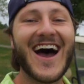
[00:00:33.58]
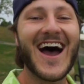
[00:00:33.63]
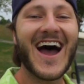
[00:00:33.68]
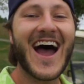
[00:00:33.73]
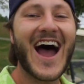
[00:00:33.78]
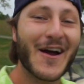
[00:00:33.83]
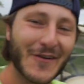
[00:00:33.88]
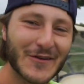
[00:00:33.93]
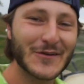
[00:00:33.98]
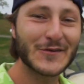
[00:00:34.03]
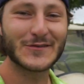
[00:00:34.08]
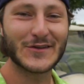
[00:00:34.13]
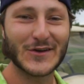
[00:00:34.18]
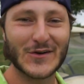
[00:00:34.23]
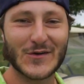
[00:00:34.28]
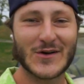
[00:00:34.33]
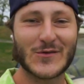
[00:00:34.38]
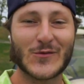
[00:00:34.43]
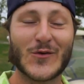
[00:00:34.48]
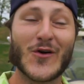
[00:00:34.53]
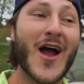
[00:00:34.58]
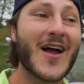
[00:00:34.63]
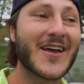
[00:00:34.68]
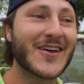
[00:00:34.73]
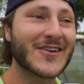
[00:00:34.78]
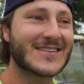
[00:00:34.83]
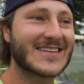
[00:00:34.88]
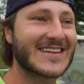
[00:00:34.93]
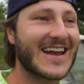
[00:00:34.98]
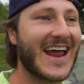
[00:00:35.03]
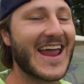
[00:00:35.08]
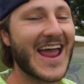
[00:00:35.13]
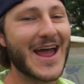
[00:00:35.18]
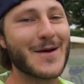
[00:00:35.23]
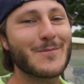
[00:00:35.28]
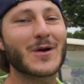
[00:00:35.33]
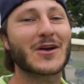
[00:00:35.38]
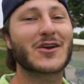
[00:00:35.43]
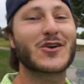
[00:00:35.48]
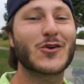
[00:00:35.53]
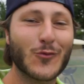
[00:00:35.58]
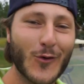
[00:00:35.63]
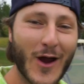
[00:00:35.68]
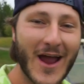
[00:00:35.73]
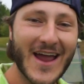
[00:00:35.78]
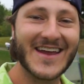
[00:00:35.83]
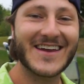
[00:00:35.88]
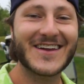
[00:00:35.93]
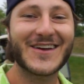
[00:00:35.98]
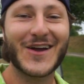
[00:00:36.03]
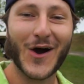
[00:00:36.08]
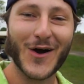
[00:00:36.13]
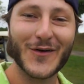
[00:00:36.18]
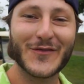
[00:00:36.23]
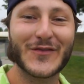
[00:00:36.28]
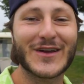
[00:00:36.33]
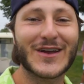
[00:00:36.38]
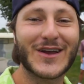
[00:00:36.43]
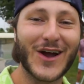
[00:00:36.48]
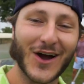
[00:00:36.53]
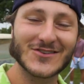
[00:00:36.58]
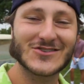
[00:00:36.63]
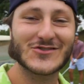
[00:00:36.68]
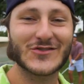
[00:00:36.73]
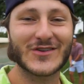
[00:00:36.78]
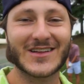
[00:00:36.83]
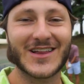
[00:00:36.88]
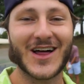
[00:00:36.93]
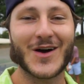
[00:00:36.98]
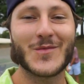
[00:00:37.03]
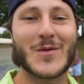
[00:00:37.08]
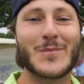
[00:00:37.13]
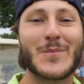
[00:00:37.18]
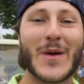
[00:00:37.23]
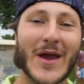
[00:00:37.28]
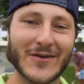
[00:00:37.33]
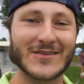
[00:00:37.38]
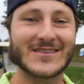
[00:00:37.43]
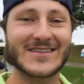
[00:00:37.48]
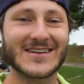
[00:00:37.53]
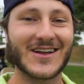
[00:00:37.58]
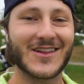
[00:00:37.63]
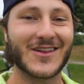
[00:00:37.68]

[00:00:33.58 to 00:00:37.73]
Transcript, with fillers: How you doing? We're out here today at Makray Golf and Country Club in Barrington,